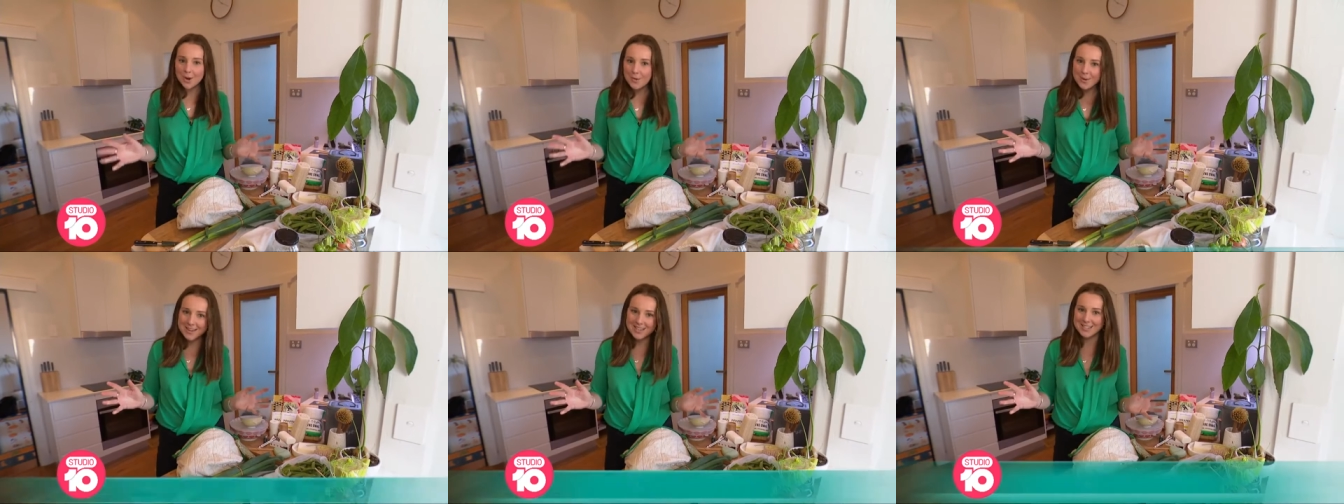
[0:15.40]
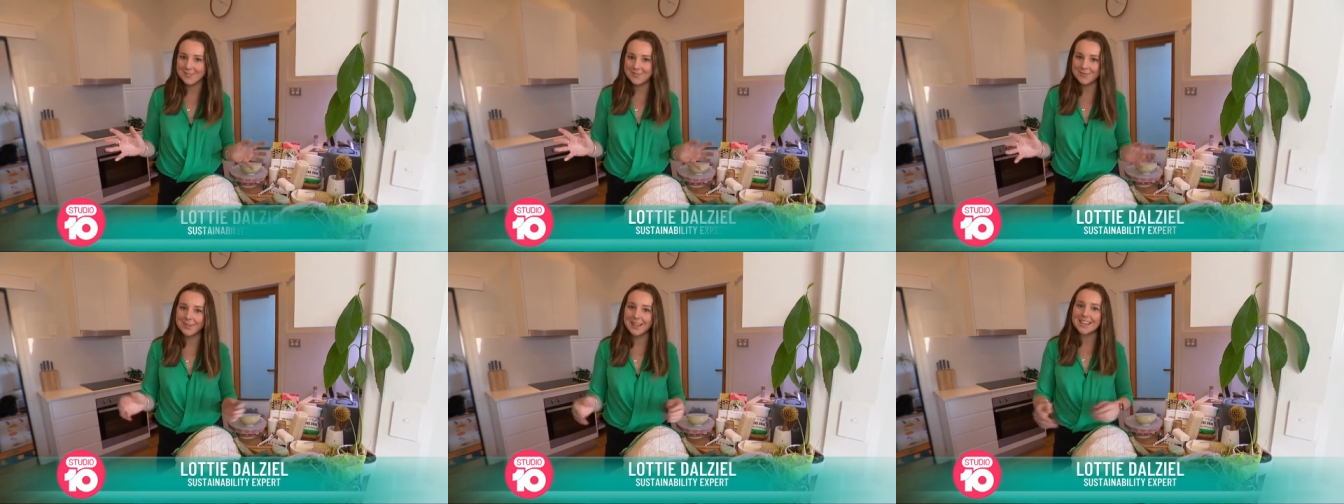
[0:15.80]
many
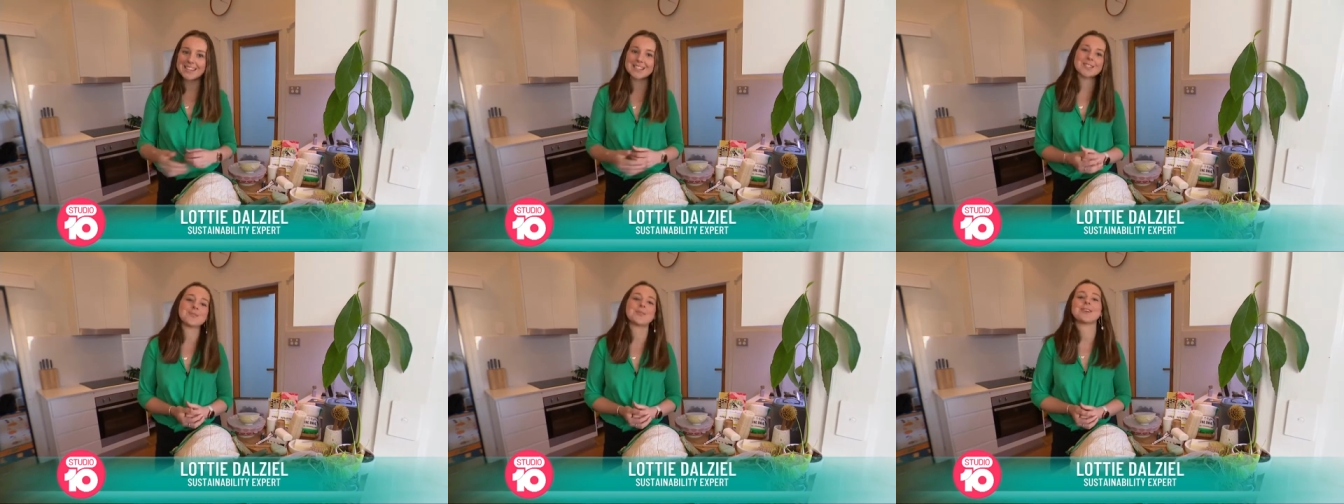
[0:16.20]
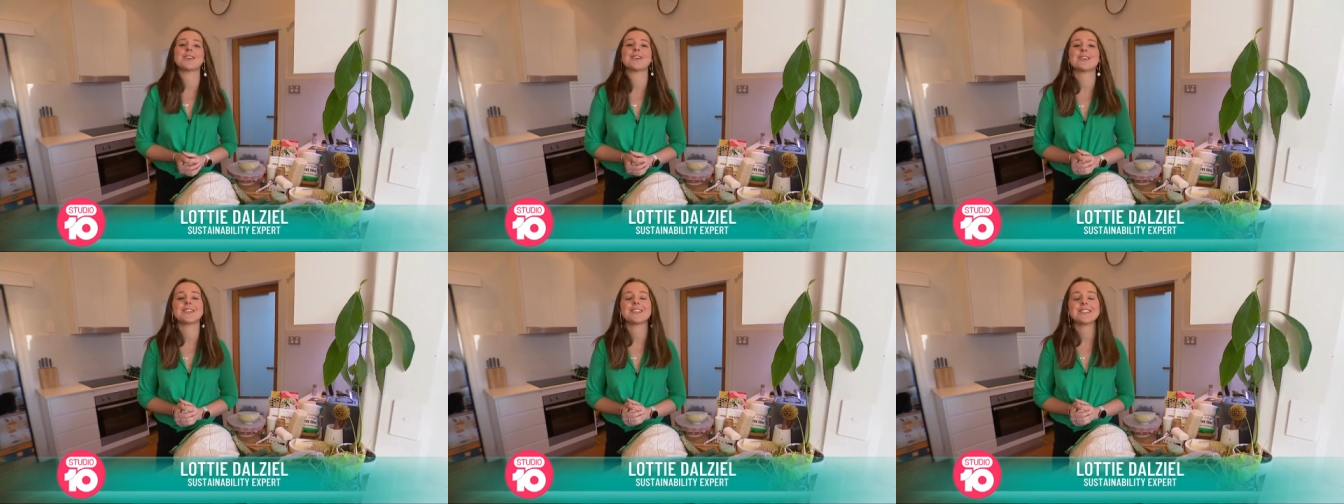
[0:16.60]
different places where
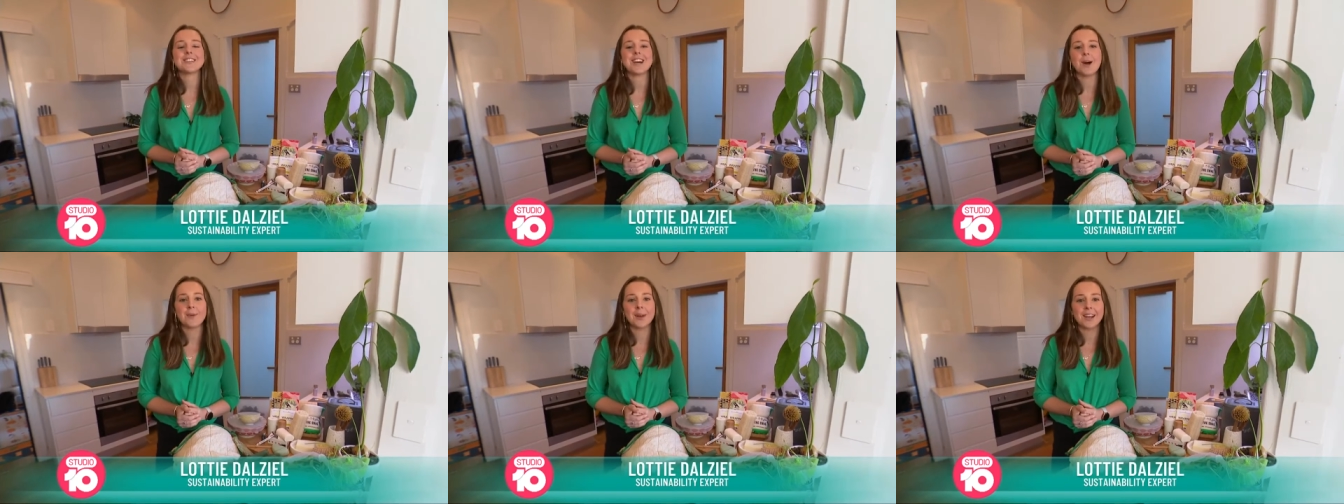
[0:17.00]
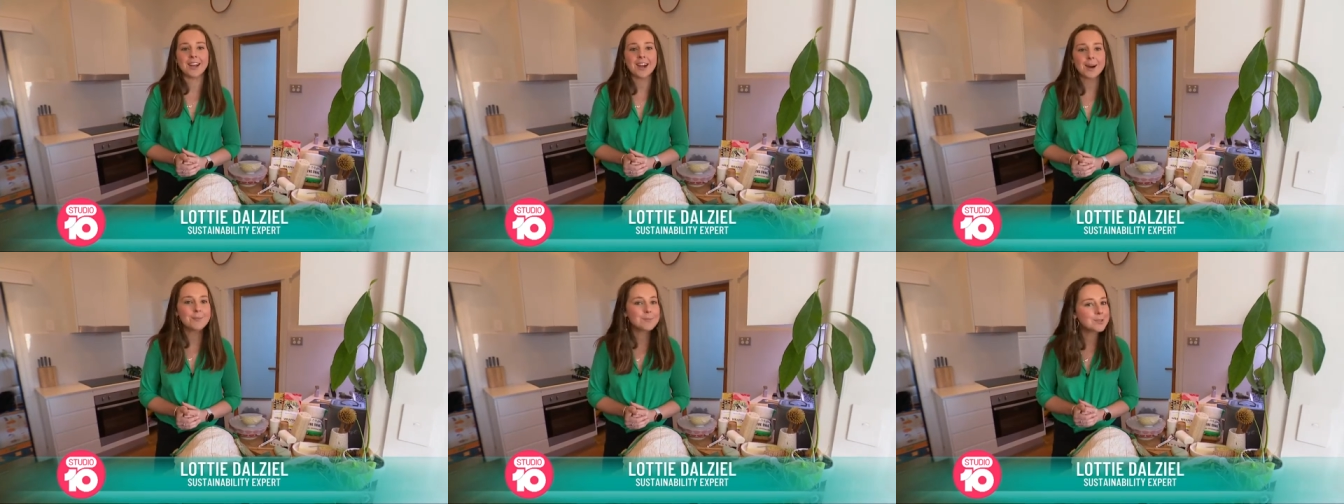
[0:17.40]
you can start when it
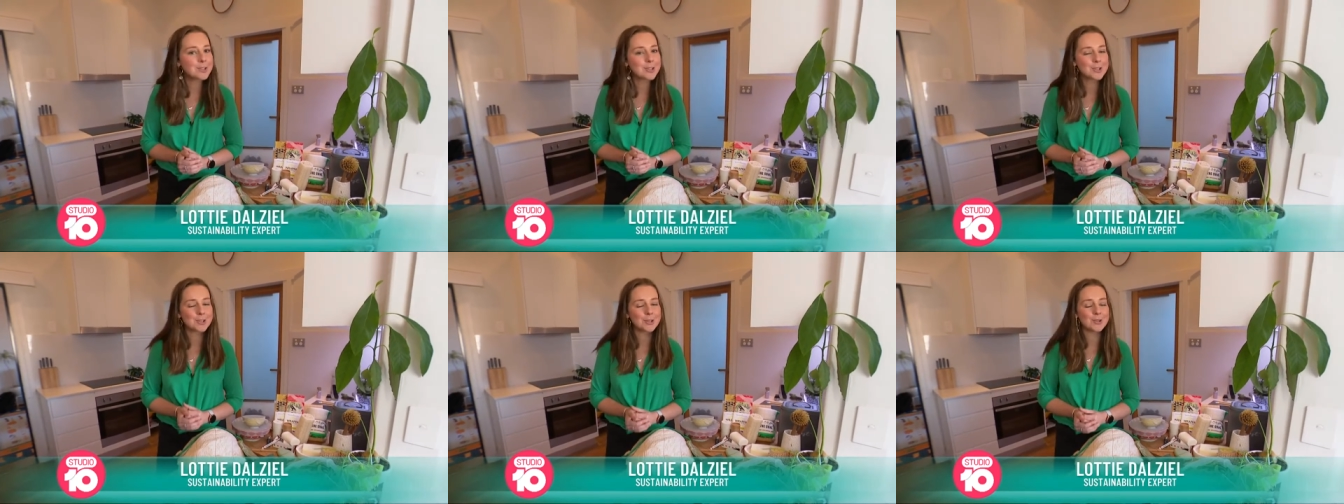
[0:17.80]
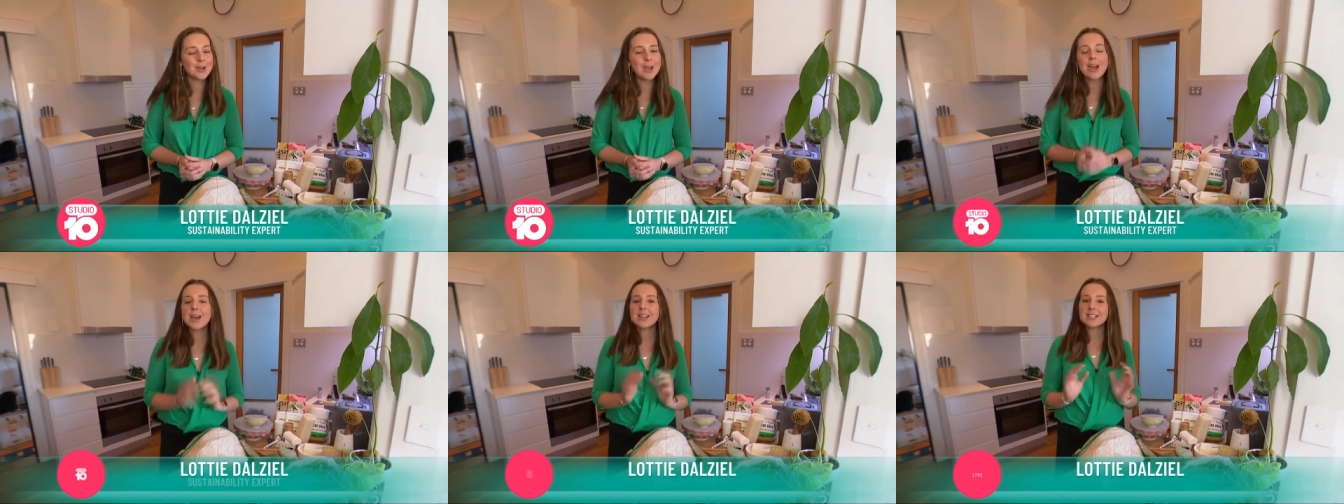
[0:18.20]
comes to
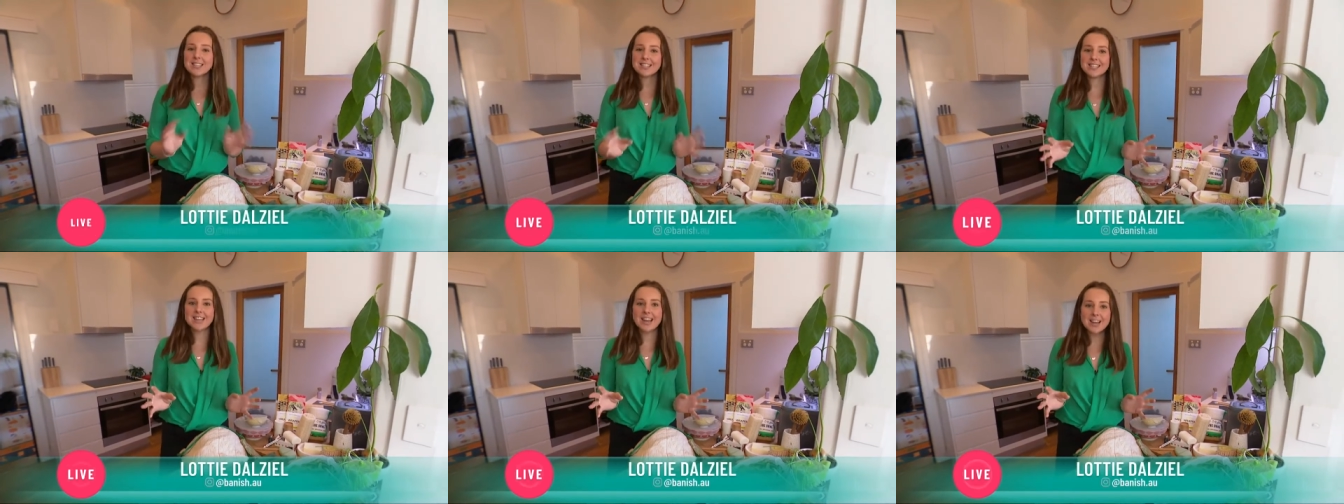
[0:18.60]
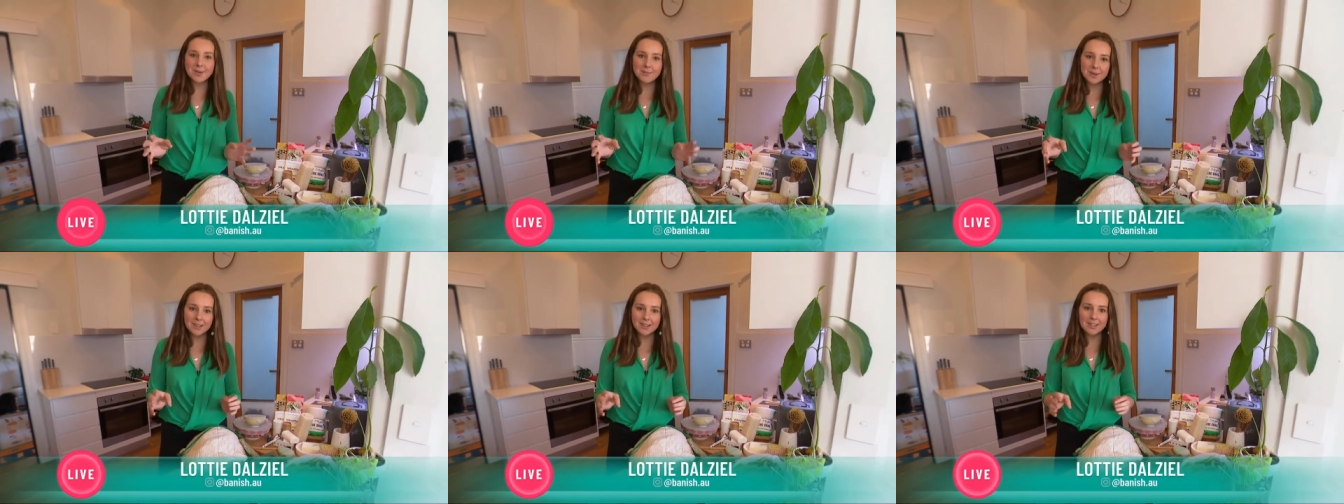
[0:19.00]

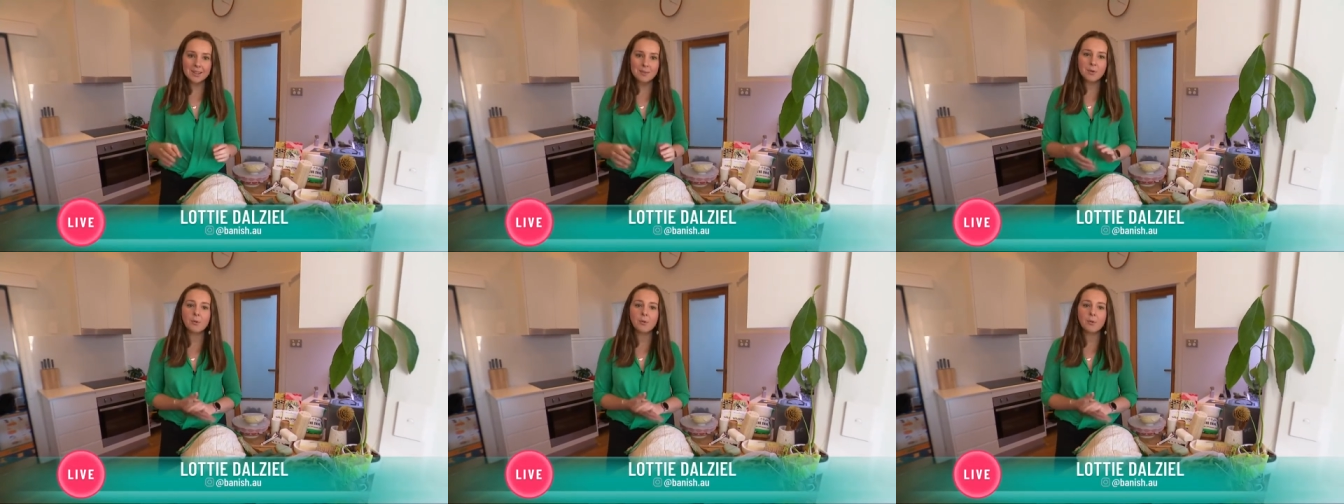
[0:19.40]
sustainability.